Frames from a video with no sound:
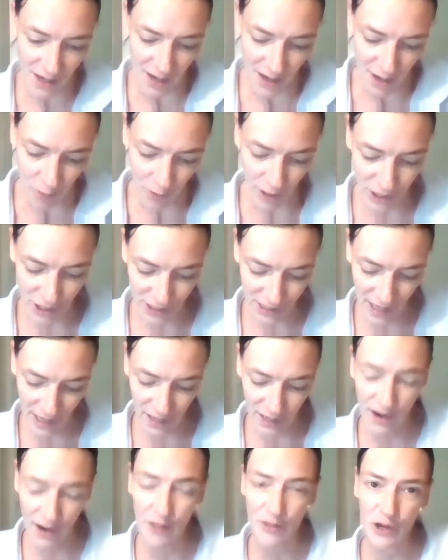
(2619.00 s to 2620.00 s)
We just got
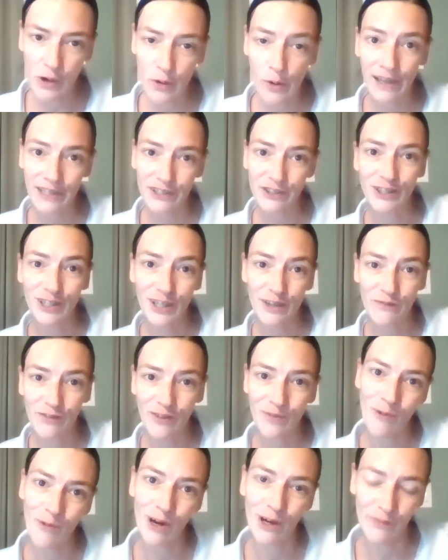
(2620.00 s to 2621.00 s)
another question in
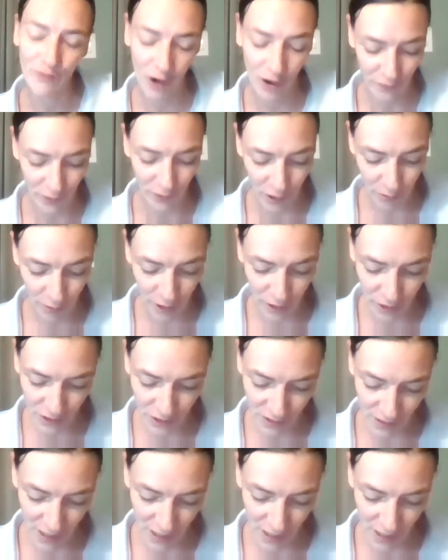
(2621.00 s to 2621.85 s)
from one of our viewers.